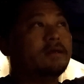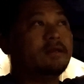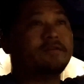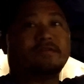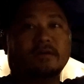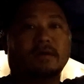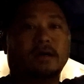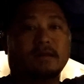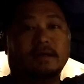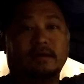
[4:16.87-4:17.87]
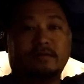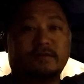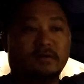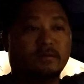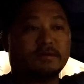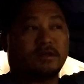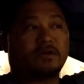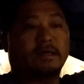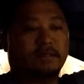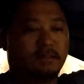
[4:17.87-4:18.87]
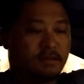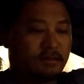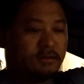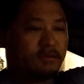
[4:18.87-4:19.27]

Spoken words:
it is still LA, so it wasn't great.